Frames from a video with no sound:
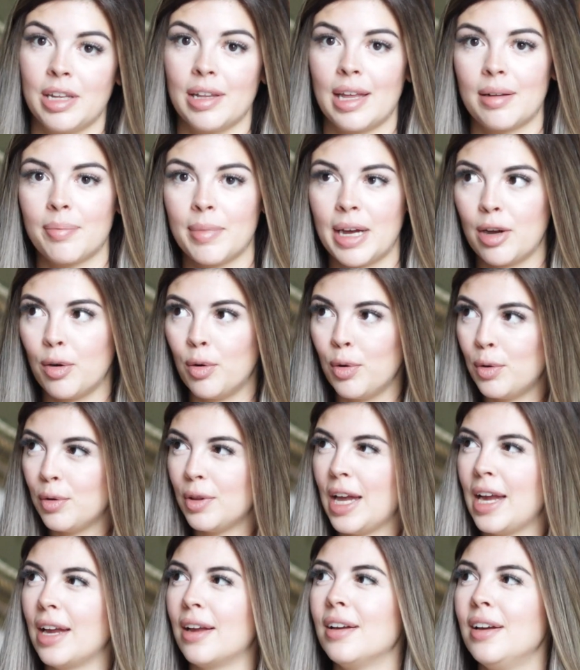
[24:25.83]
like my whole
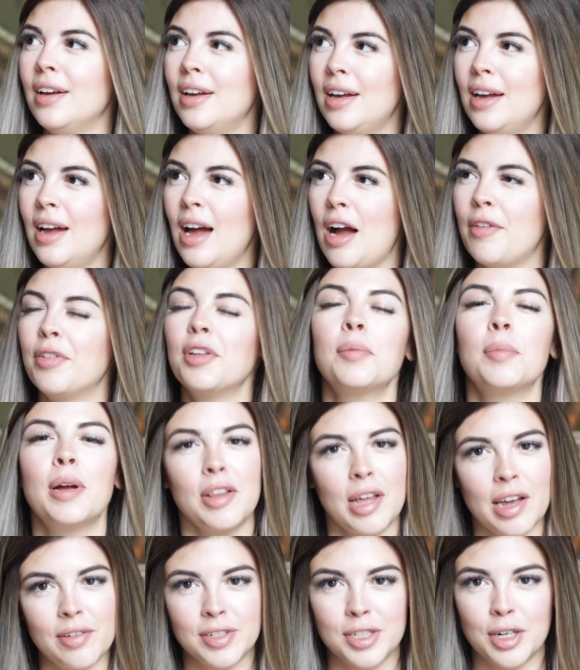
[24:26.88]
like, I feel like my
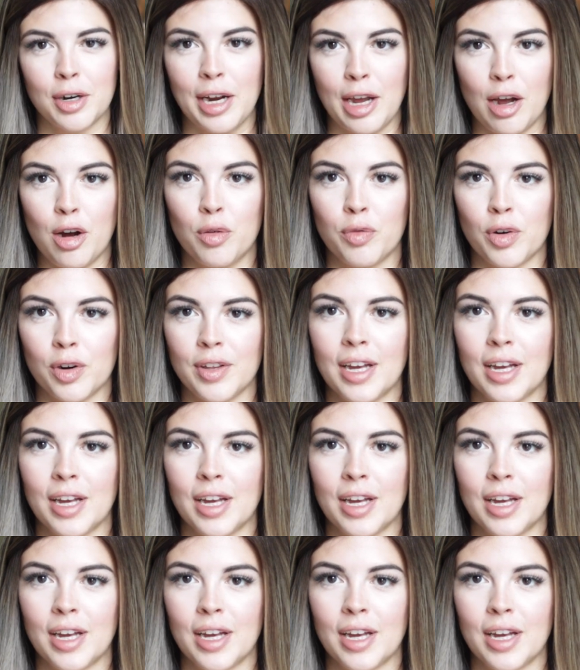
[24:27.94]
life is already over.